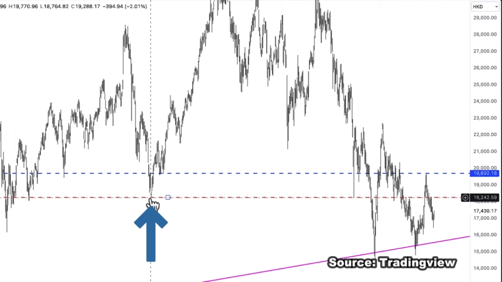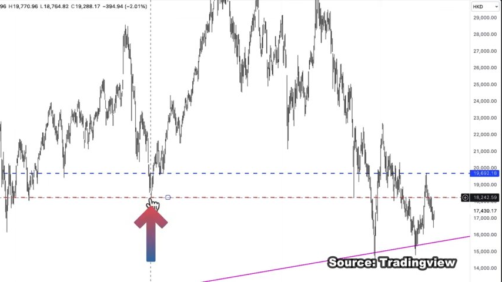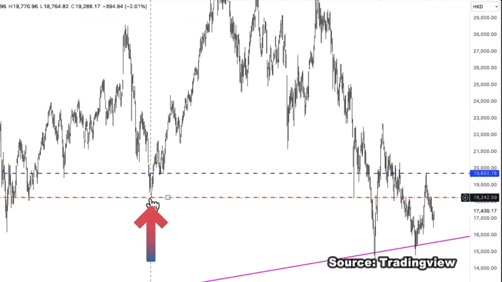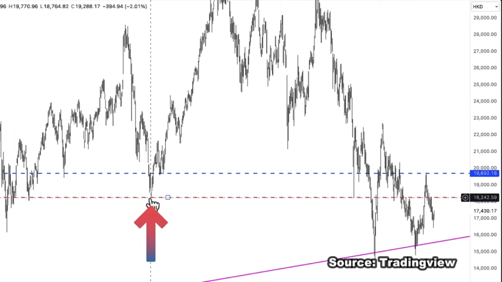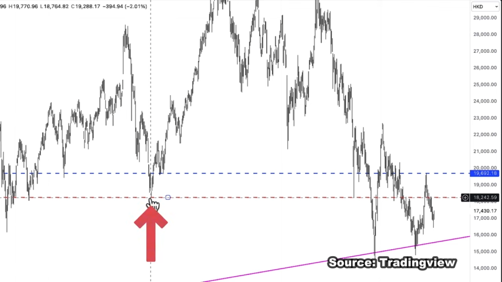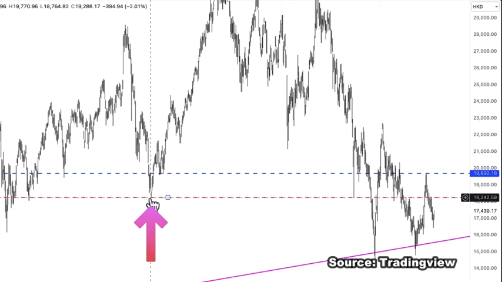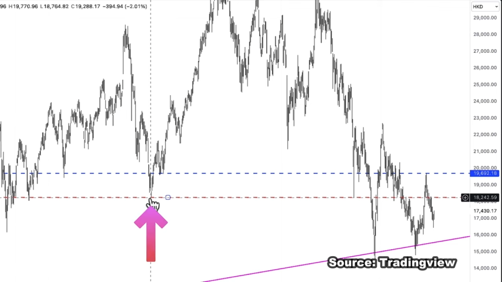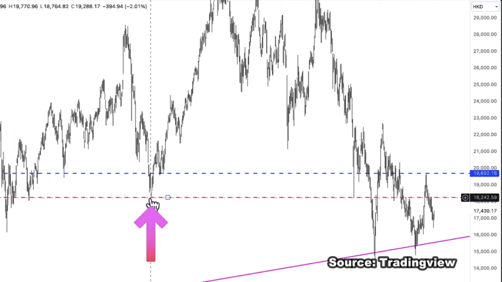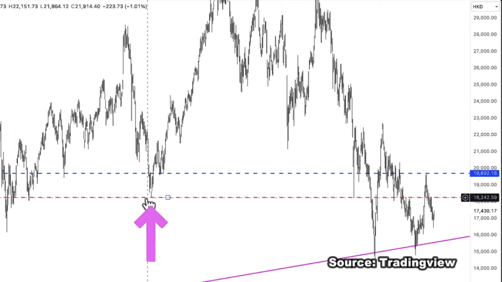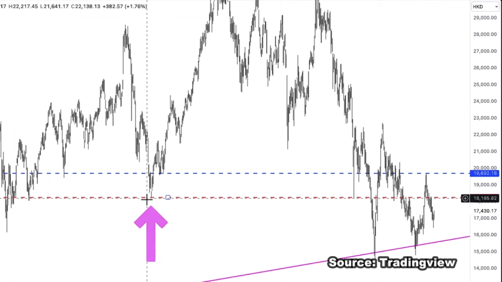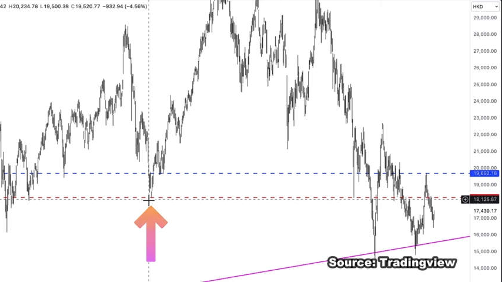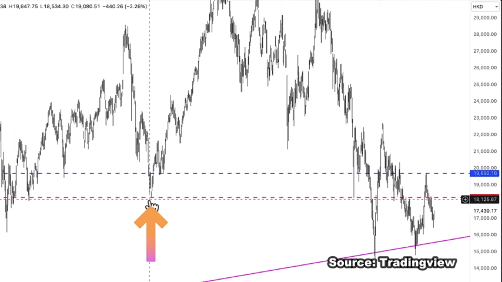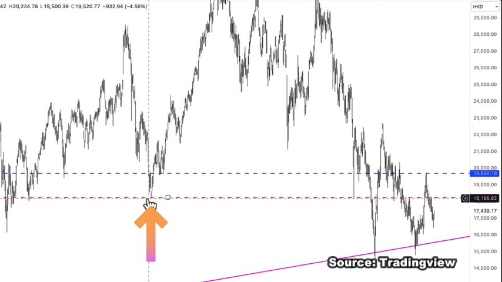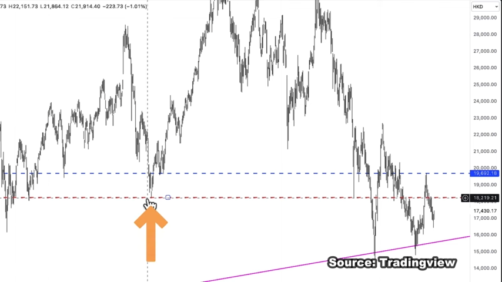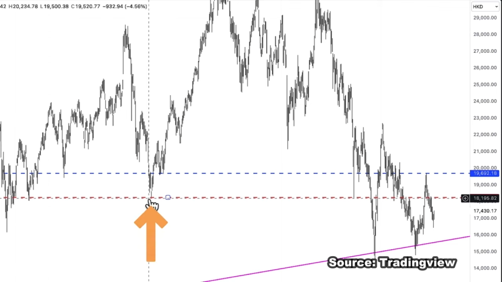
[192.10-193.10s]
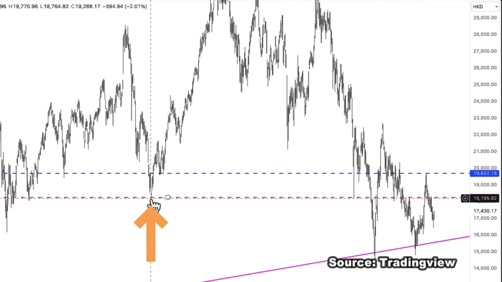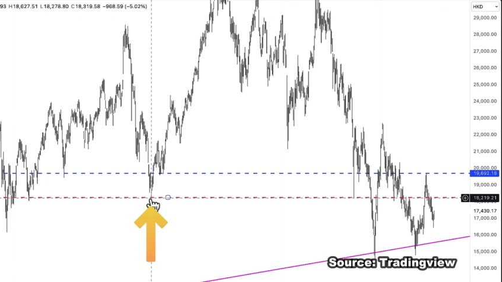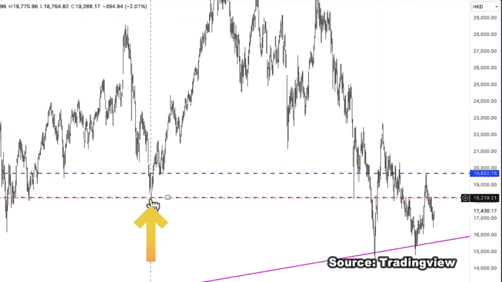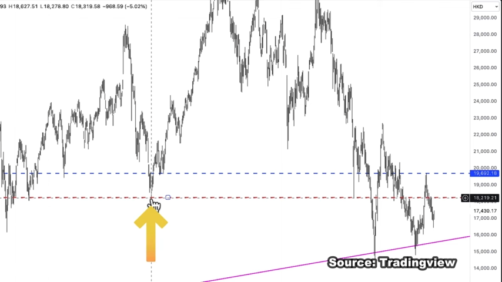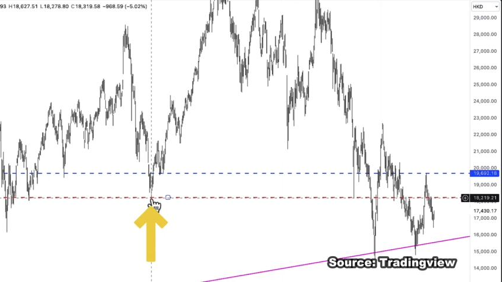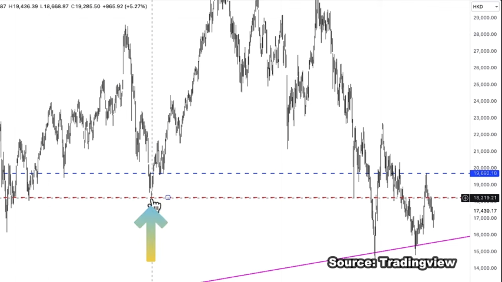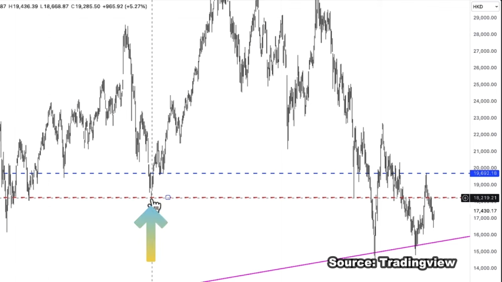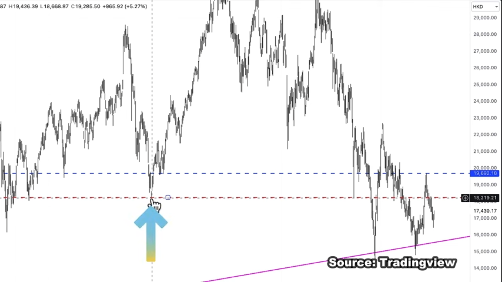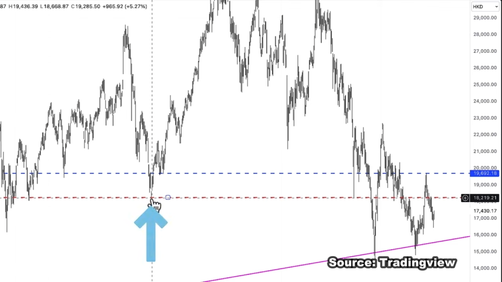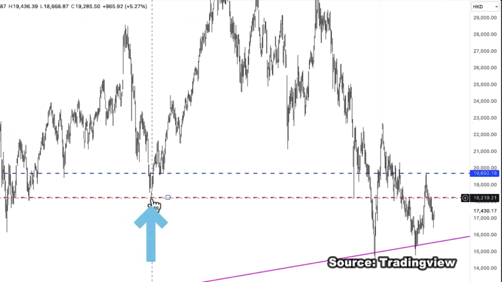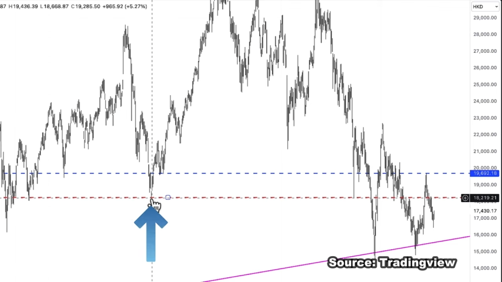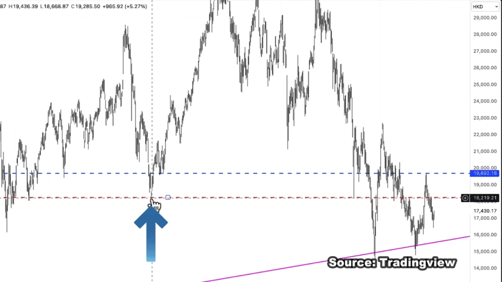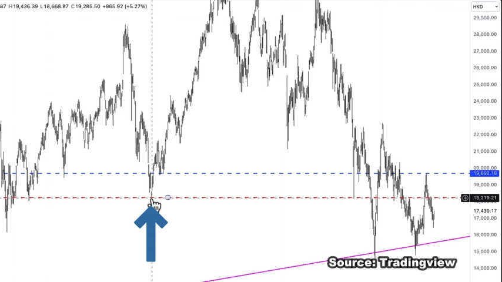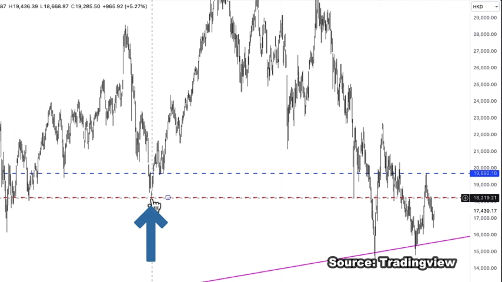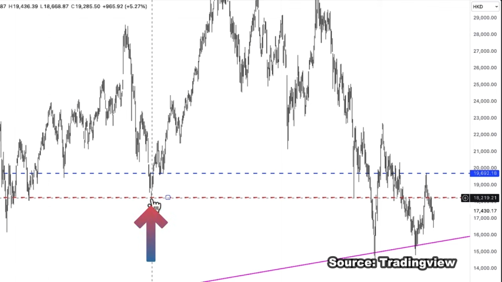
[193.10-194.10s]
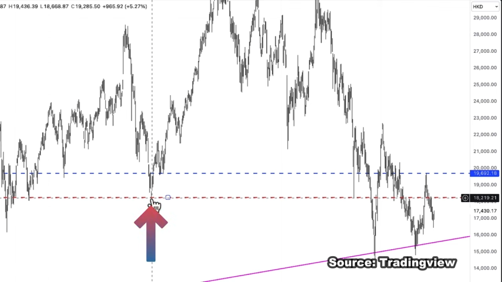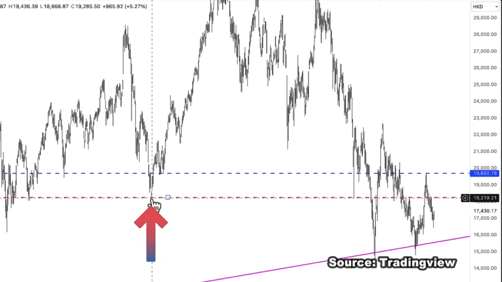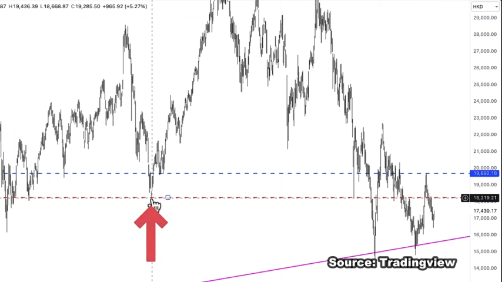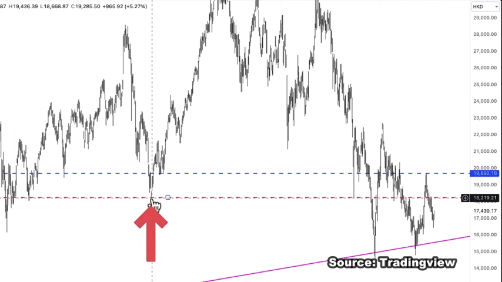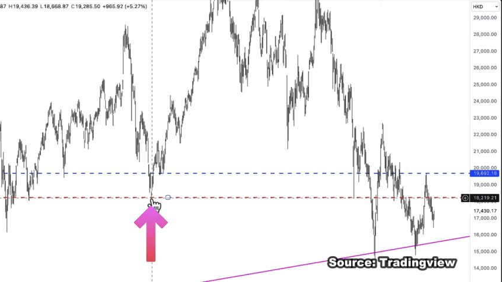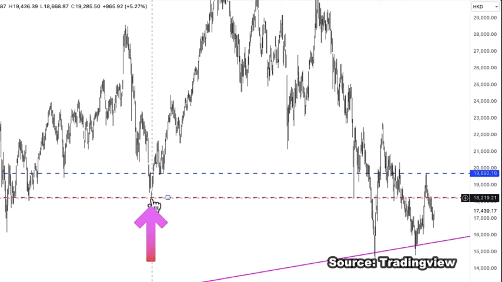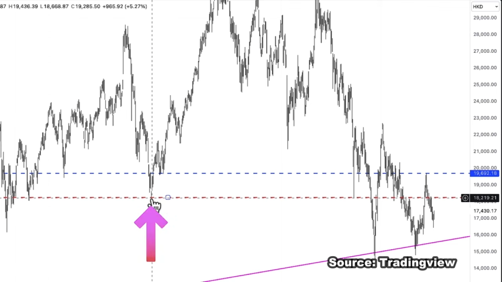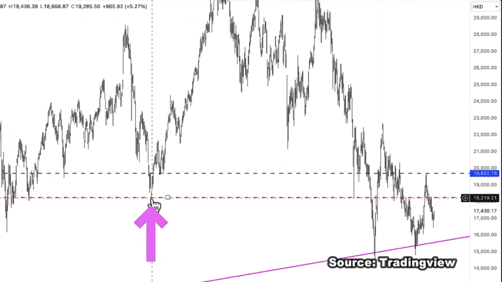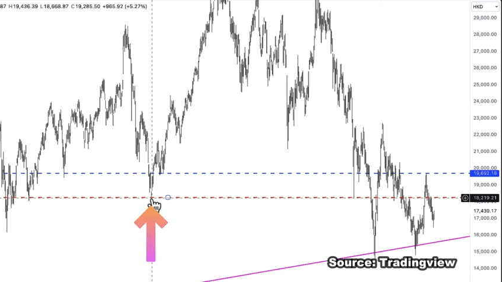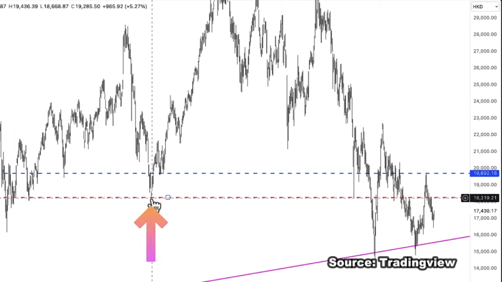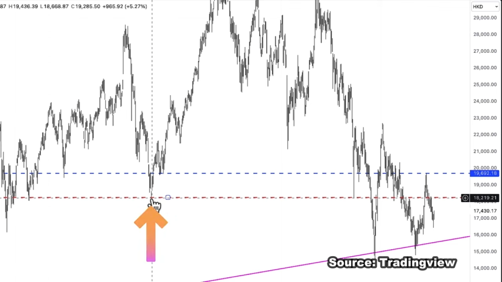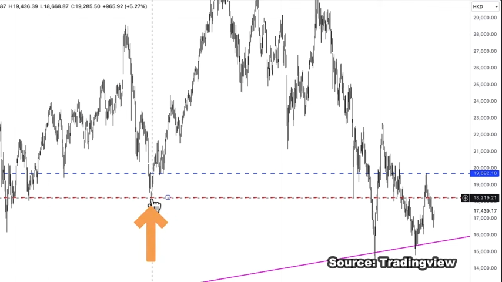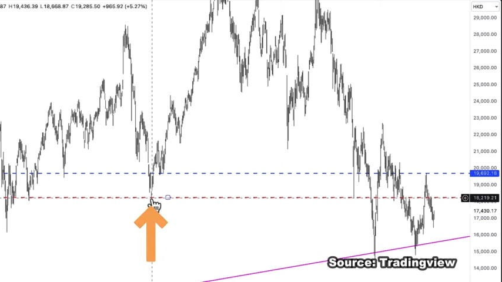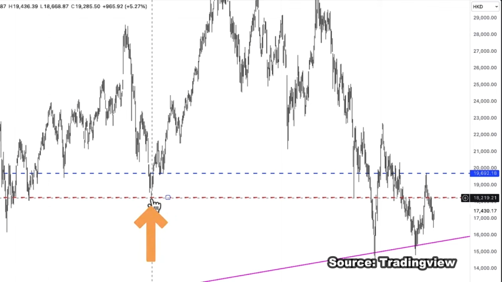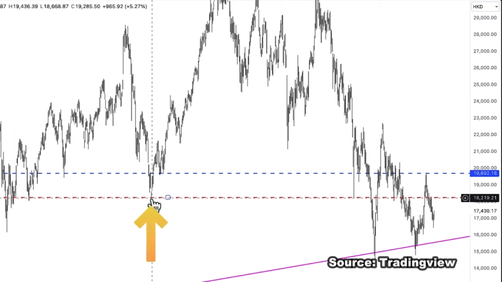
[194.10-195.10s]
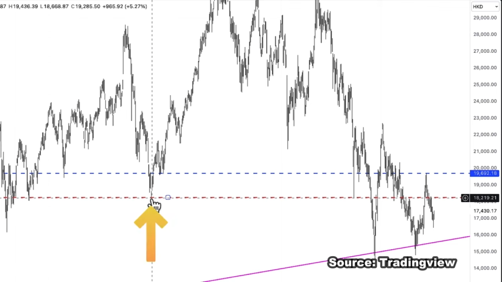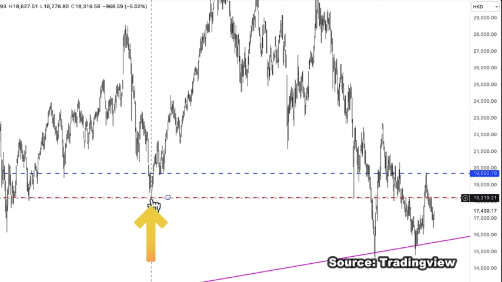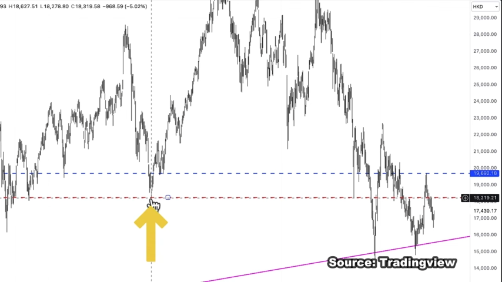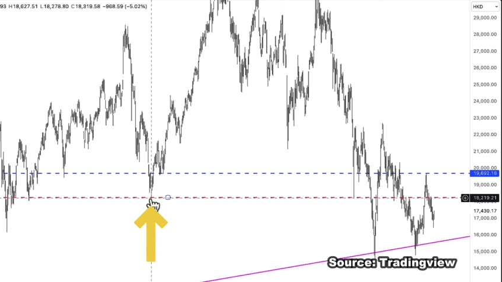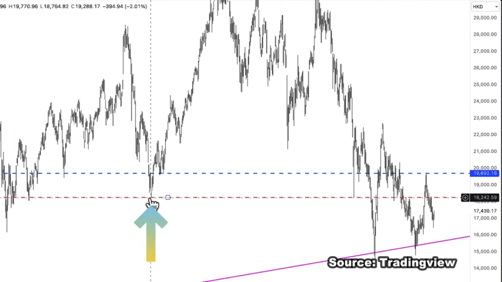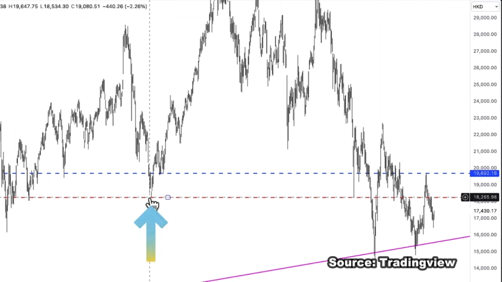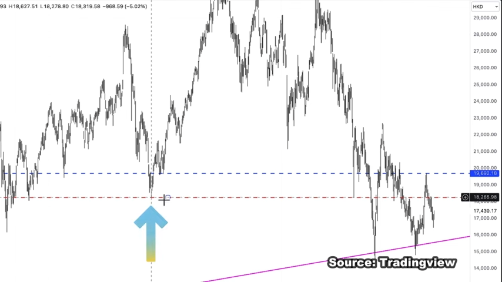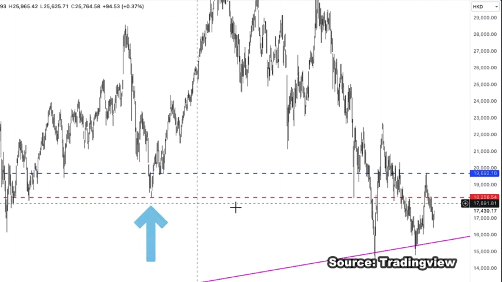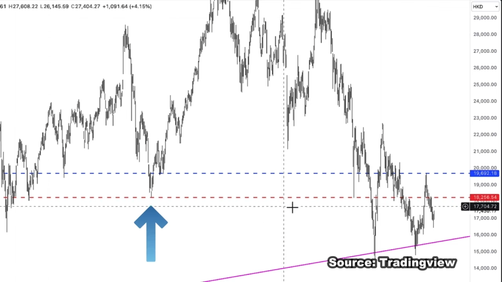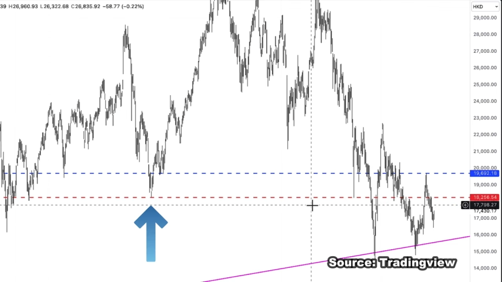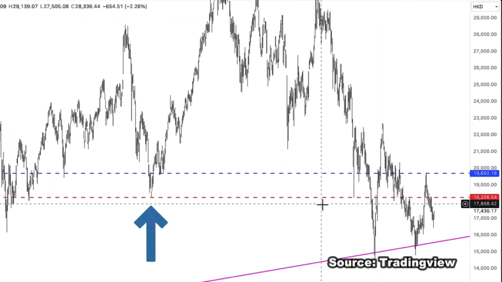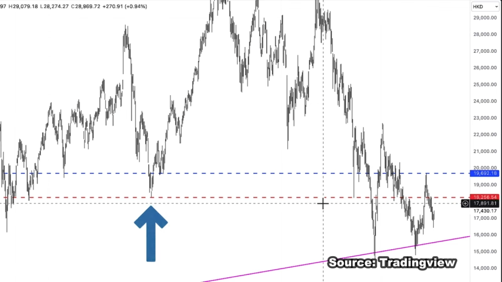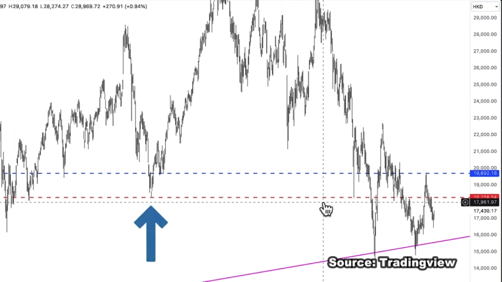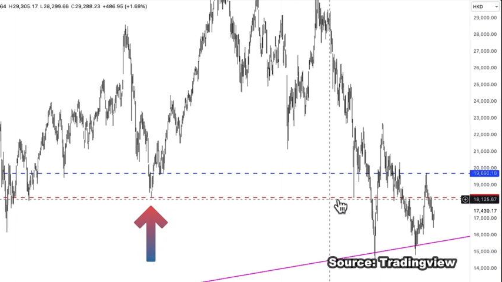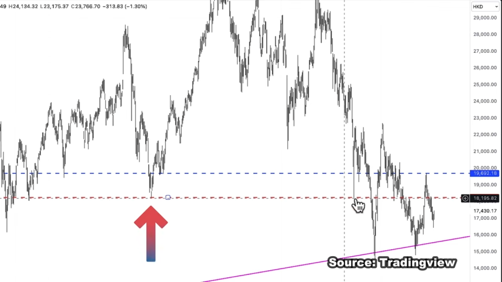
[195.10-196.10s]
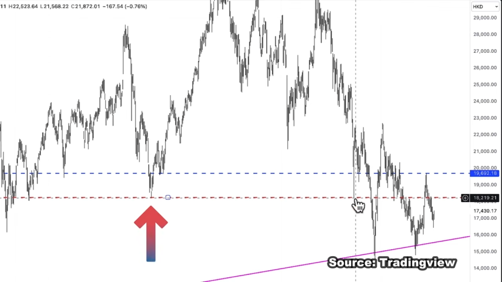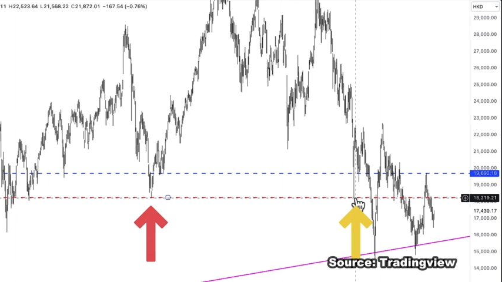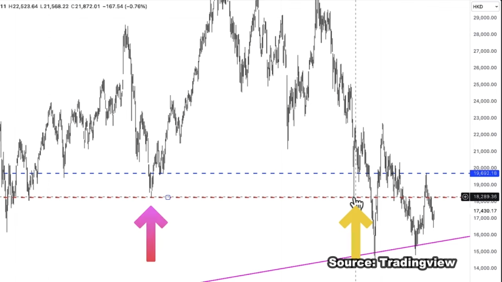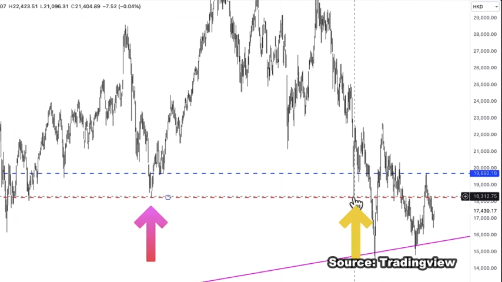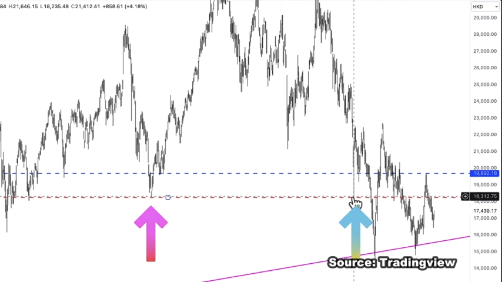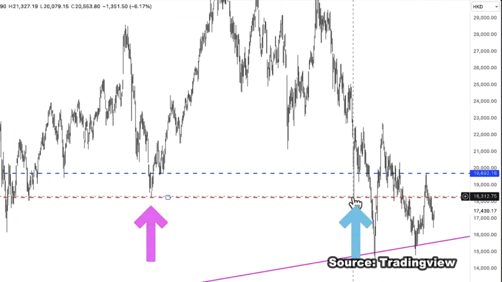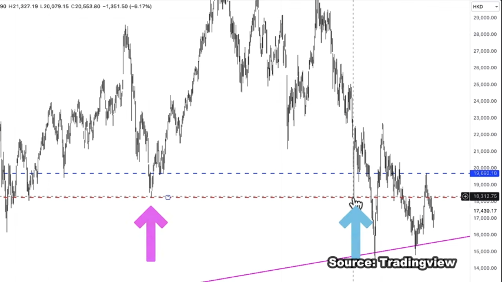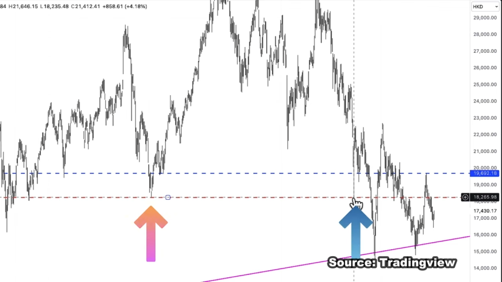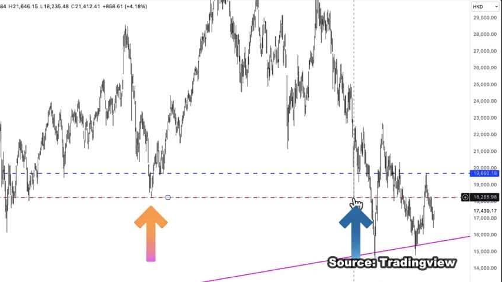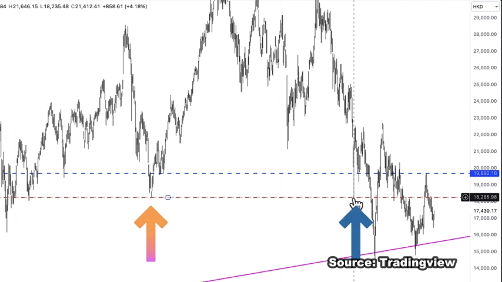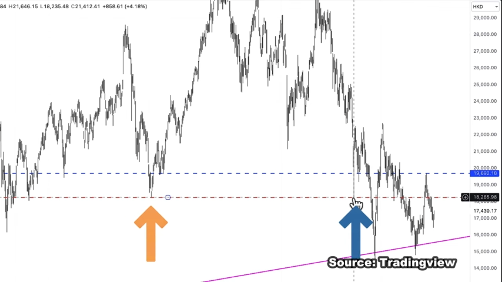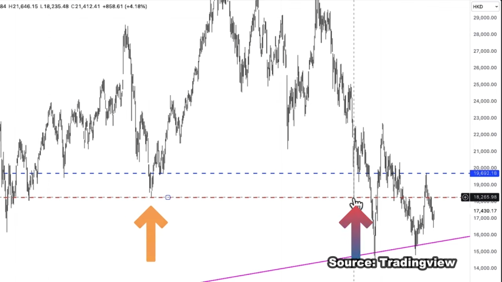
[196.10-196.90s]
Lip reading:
Nobody's mouth can be seen.